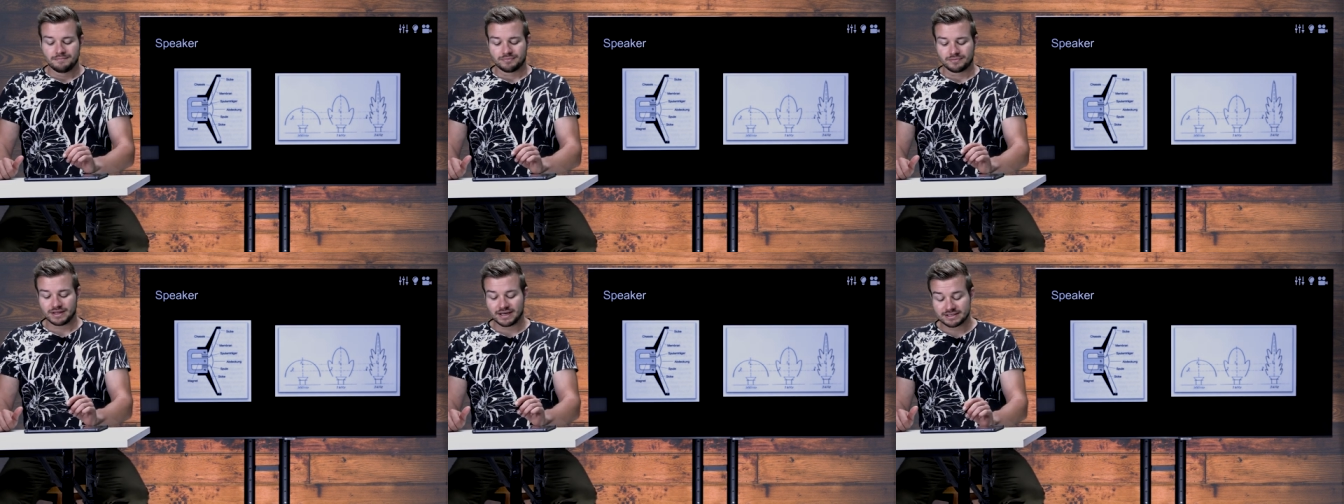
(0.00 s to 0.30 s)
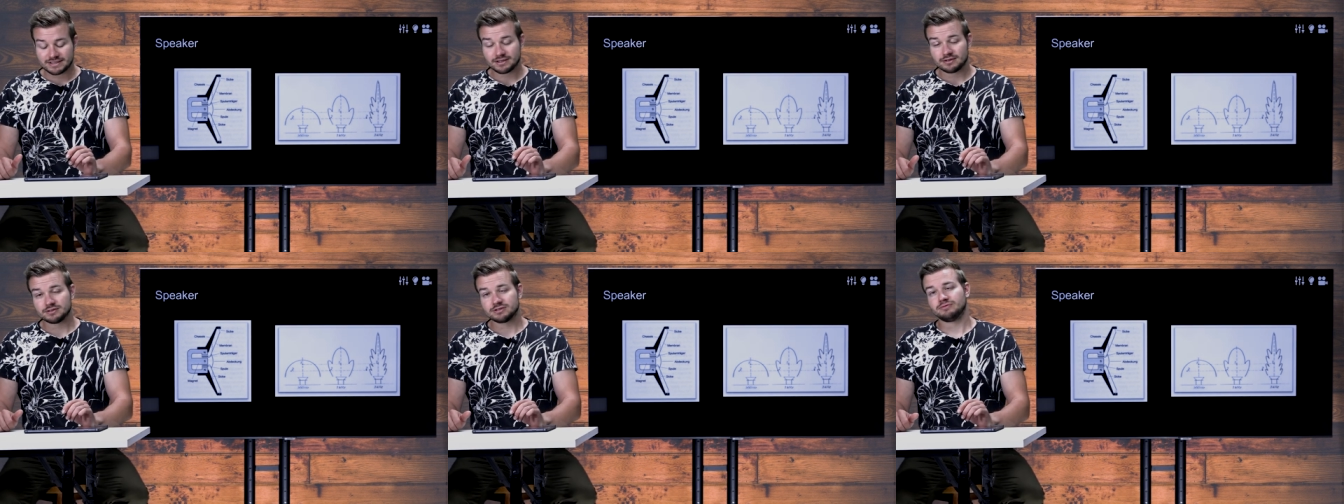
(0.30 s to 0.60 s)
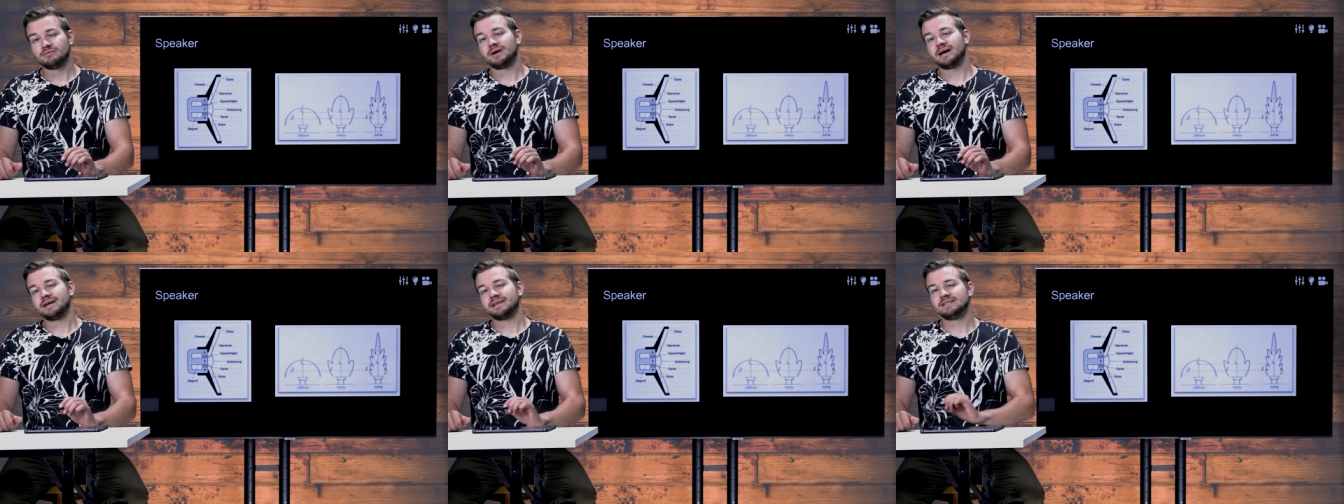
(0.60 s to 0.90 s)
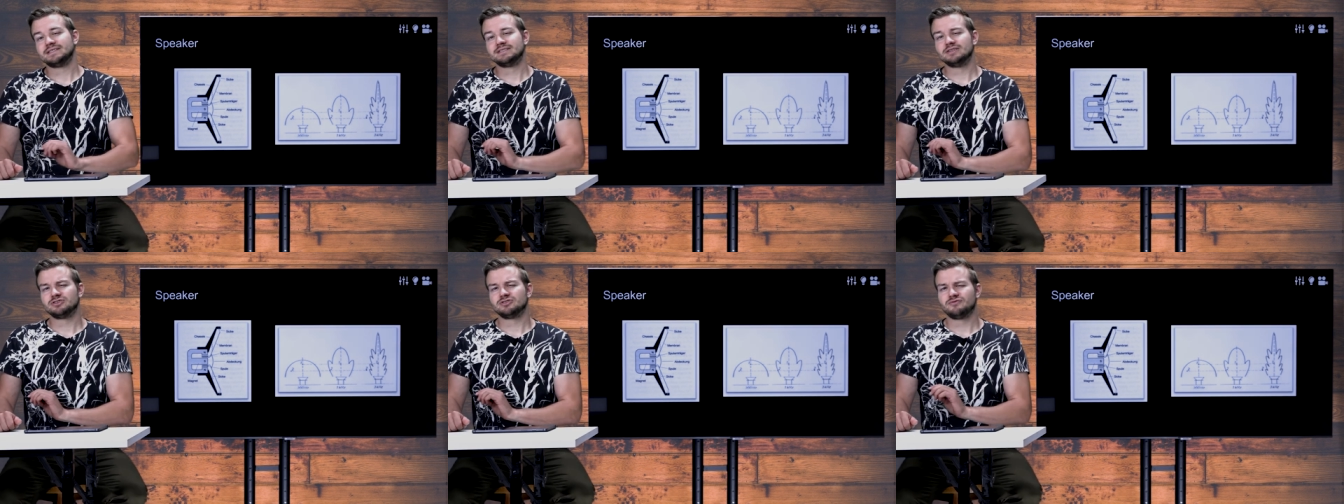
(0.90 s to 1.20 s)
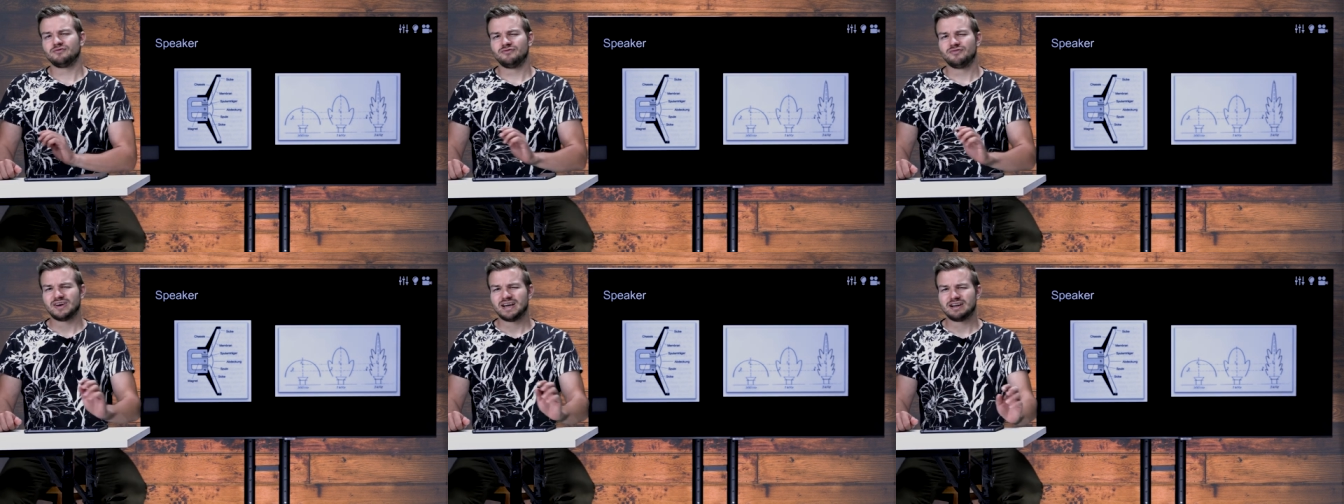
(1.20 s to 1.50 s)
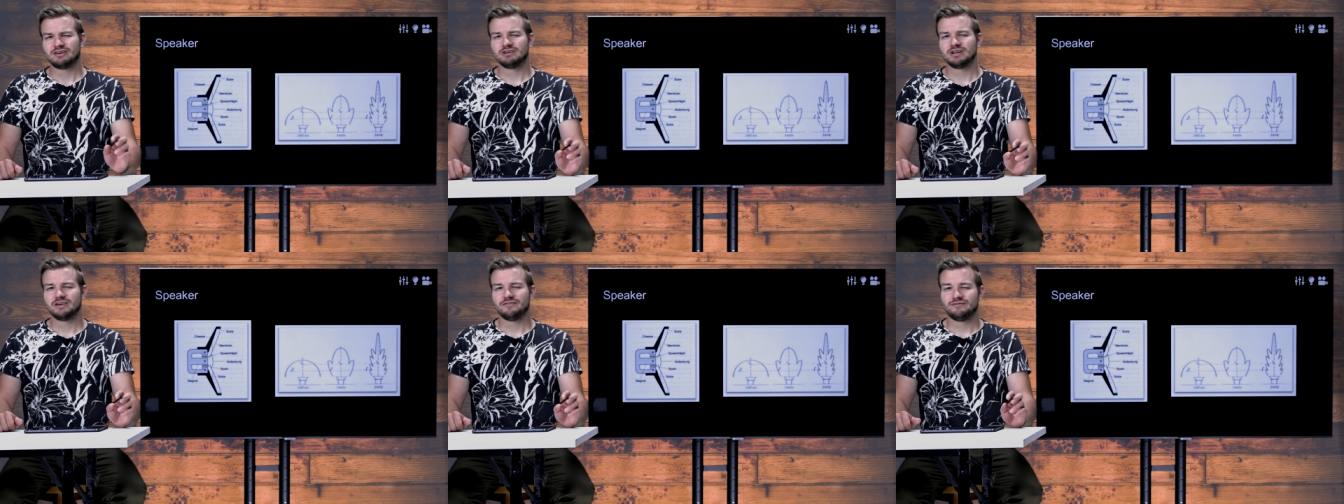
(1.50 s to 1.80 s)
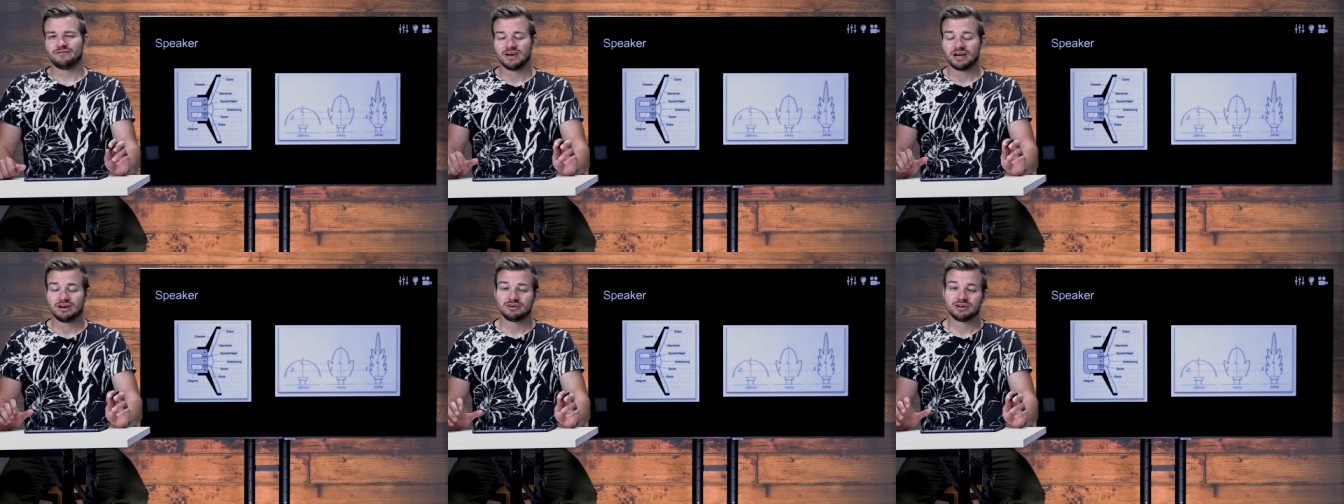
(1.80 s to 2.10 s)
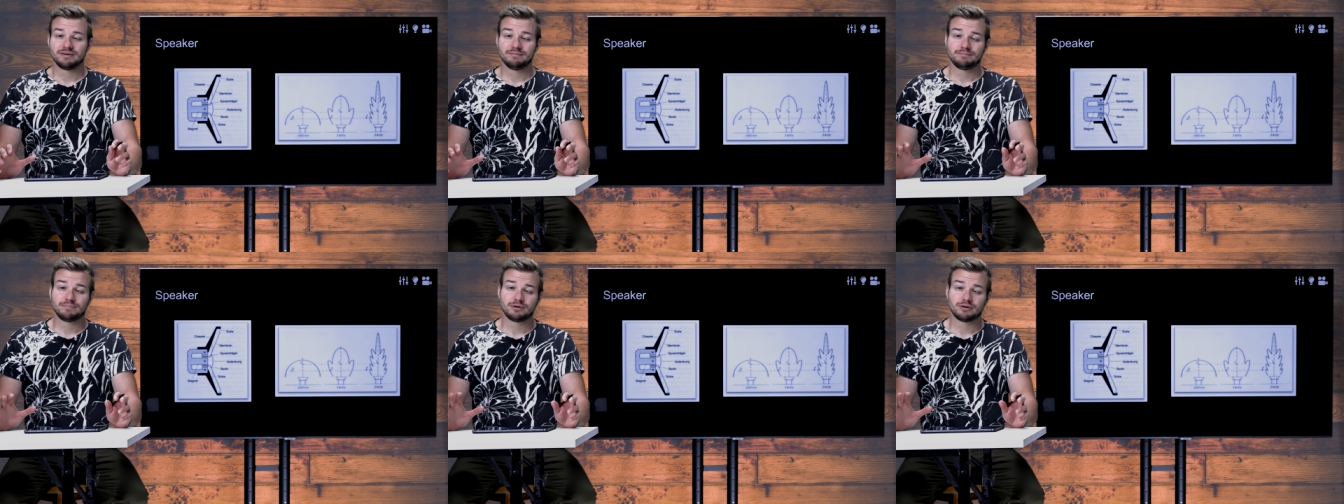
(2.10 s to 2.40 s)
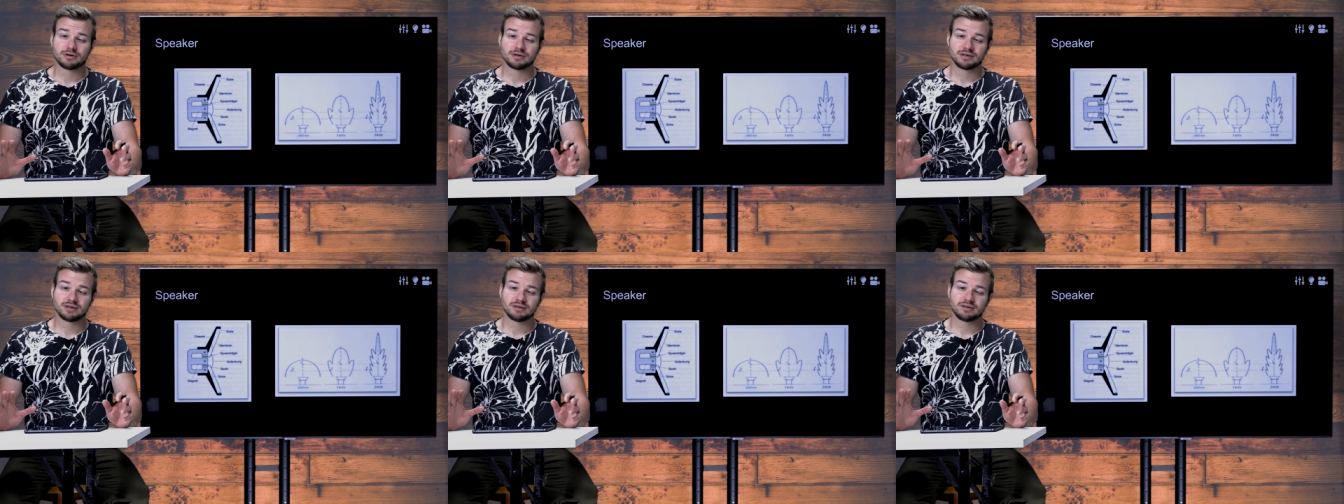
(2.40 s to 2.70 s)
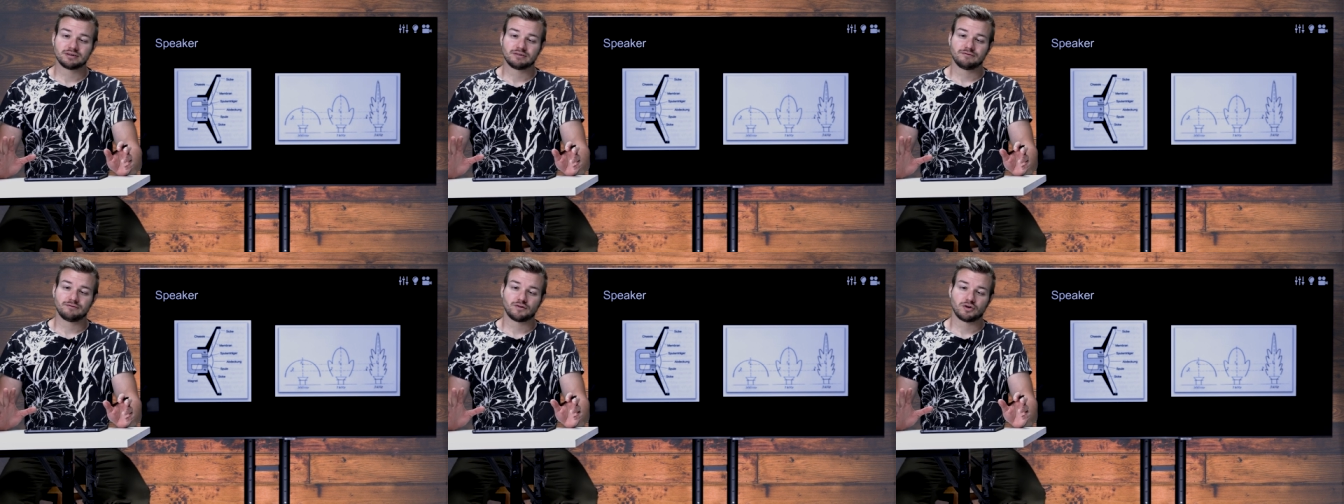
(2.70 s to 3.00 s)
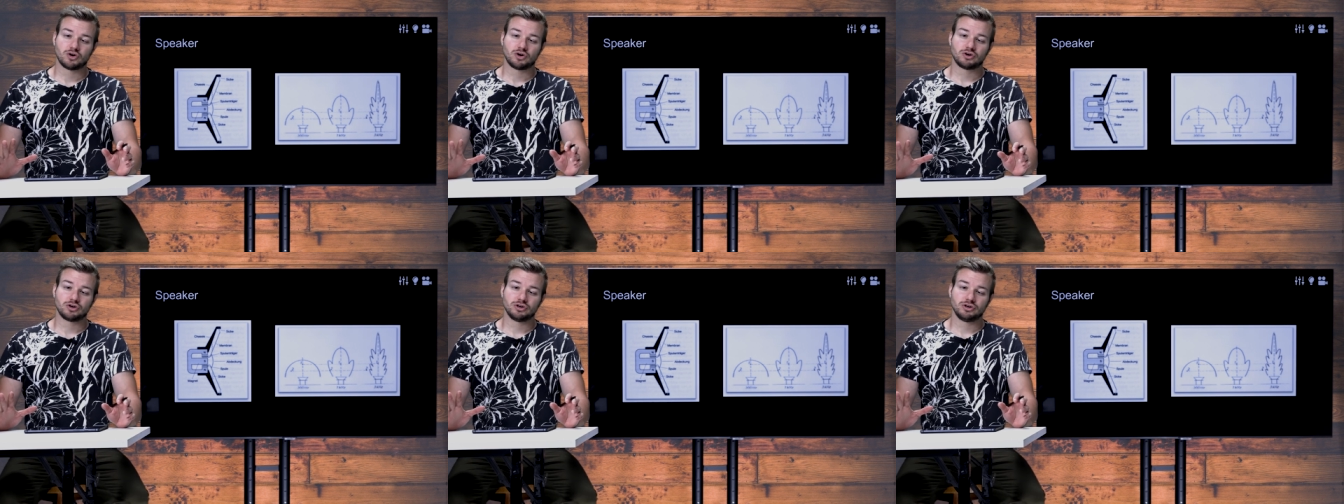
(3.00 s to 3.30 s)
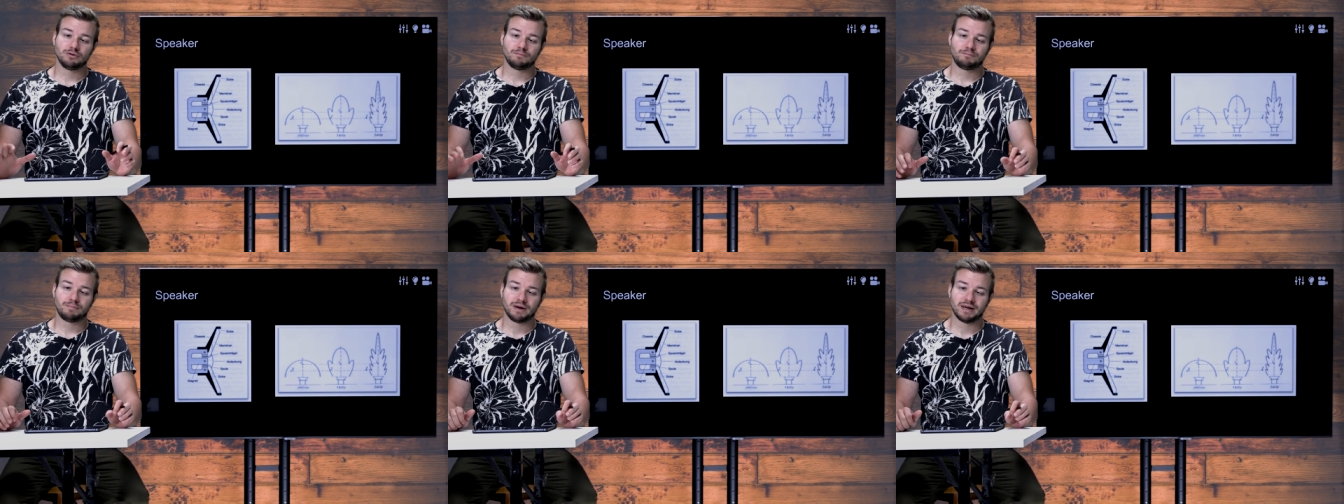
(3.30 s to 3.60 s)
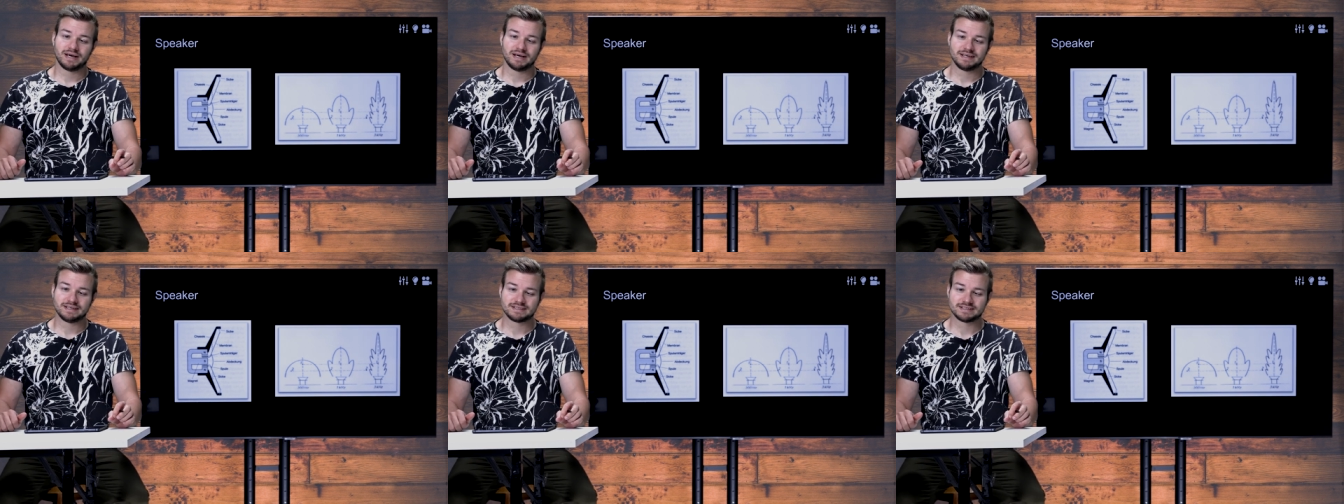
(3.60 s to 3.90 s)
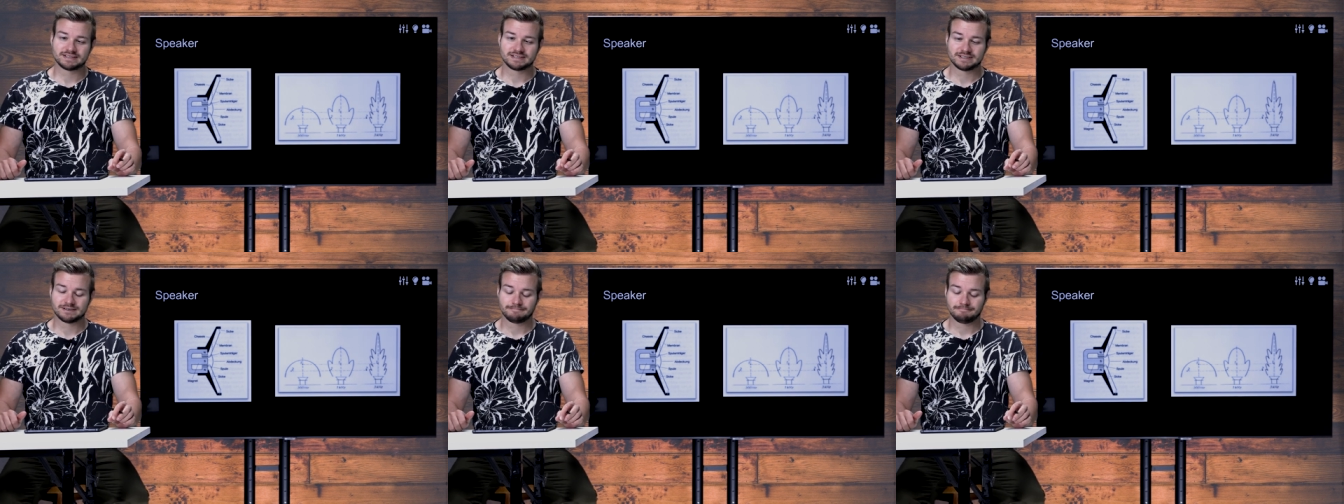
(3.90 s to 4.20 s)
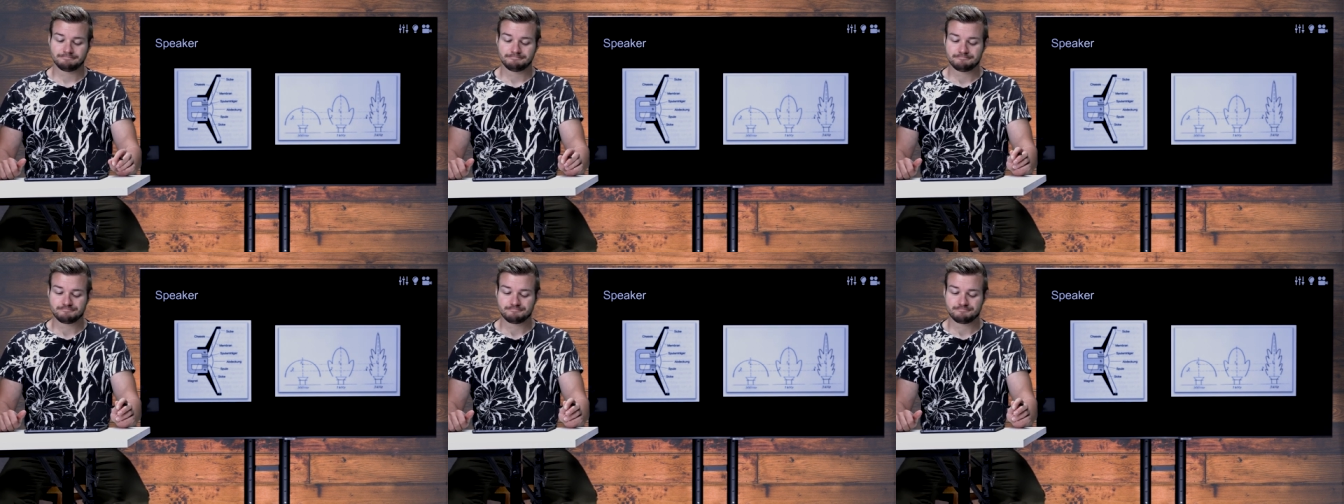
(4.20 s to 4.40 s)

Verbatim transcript: That's also why it is not very, very important where you place